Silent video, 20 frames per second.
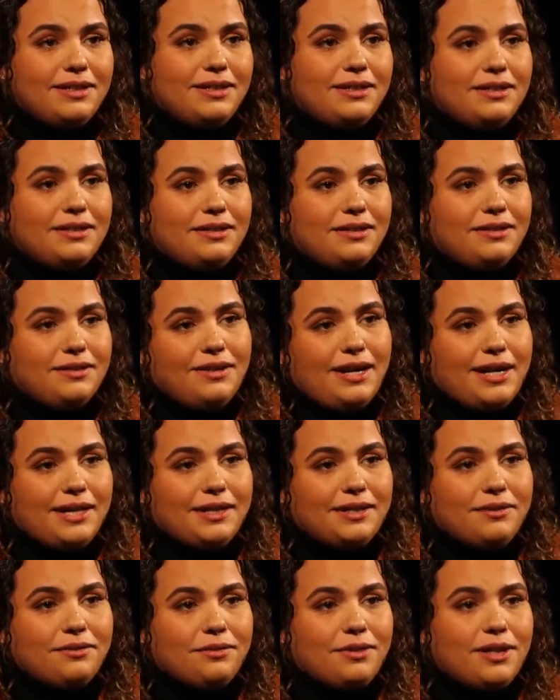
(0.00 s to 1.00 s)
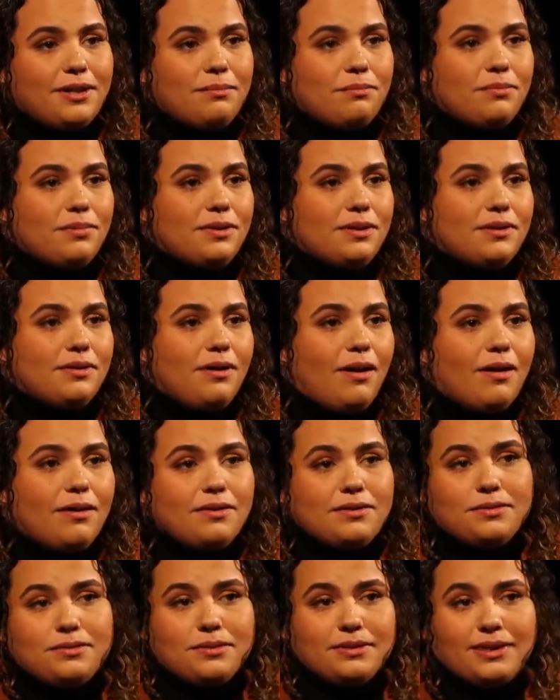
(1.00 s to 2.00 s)
You know, I grew up with all
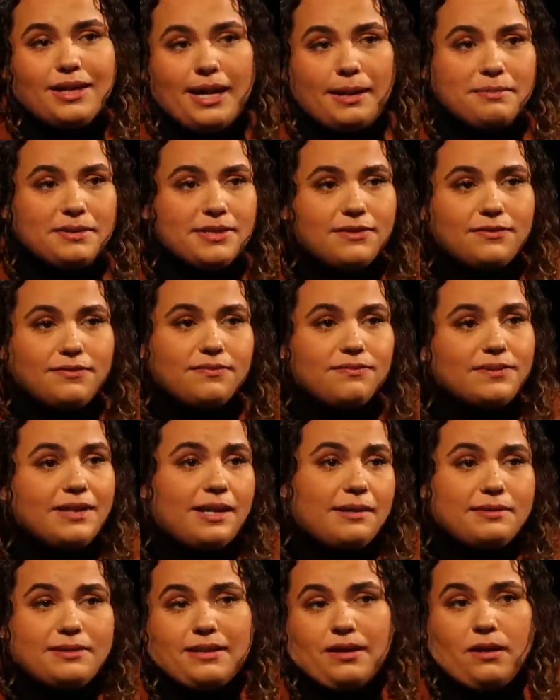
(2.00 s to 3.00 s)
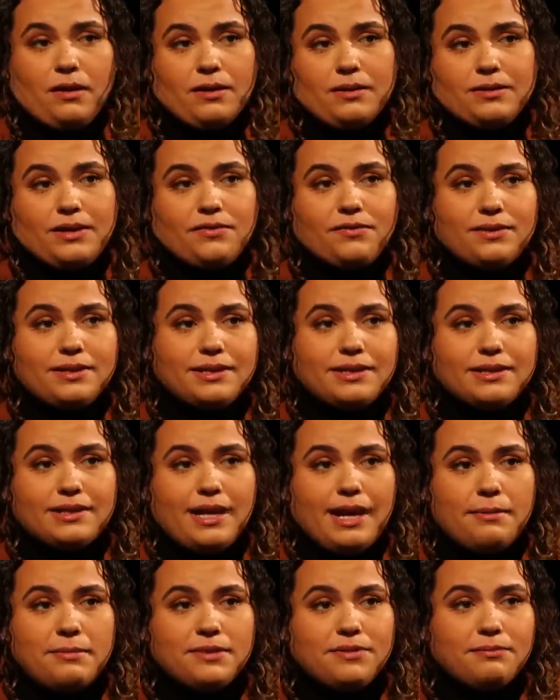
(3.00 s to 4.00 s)
sort types of all different
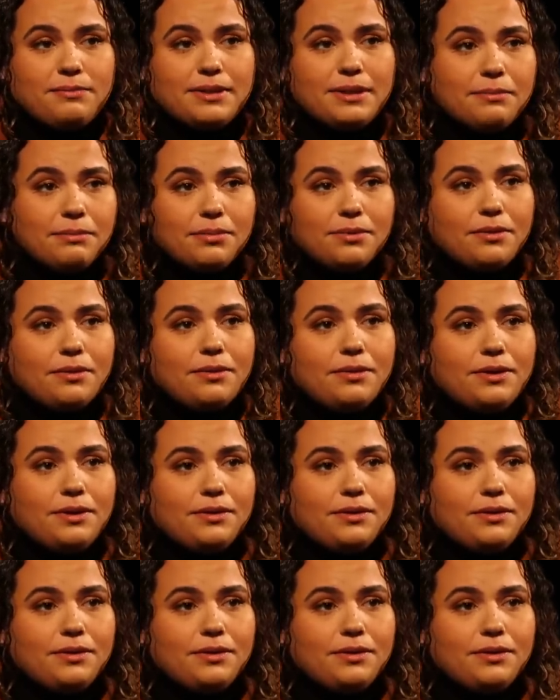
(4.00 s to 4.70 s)
types of people.